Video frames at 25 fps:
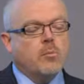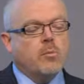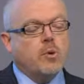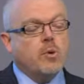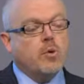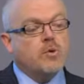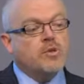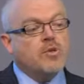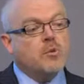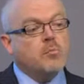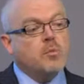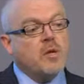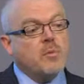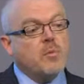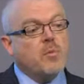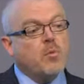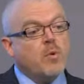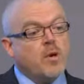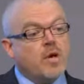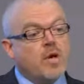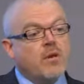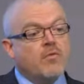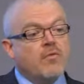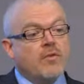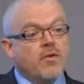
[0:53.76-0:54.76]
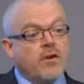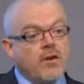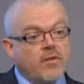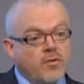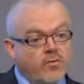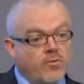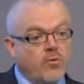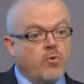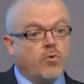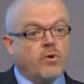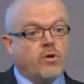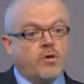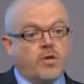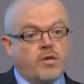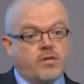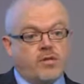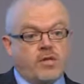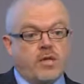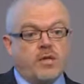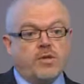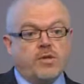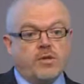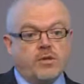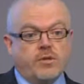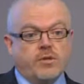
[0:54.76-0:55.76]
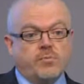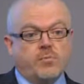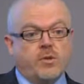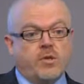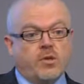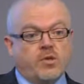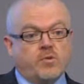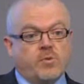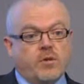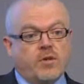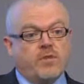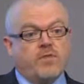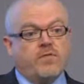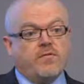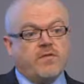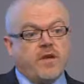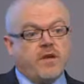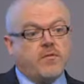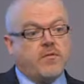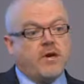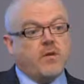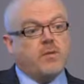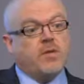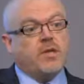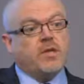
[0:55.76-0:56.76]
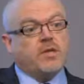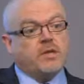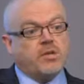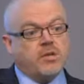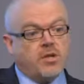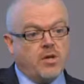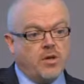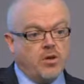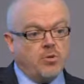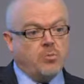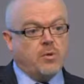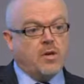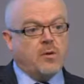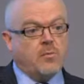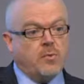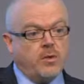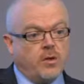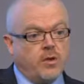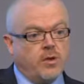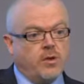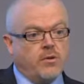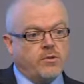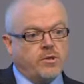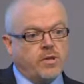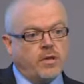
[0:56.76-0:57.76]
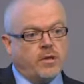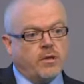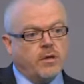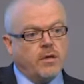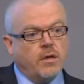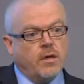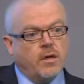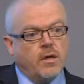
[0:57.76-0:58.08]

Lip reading: but also people working for other organisations, because we can federate with external people using